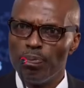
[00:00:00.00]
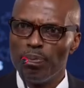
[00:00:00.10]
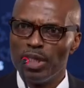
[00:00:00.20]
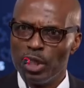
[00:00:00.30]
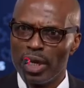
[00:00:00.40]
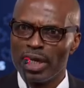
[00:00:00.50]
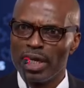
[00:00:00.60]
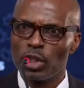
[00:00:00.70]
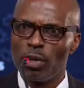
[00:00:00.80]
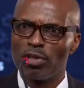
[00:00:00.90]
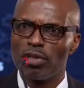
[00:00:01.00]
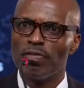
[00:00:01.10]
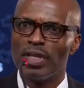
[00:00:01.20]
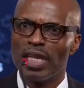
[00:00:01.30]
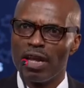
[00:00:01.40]
be doing in terms of
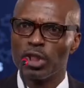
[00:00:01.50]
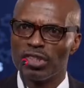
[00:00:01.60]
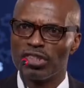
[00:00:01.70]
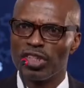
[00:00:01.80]
leveraging St.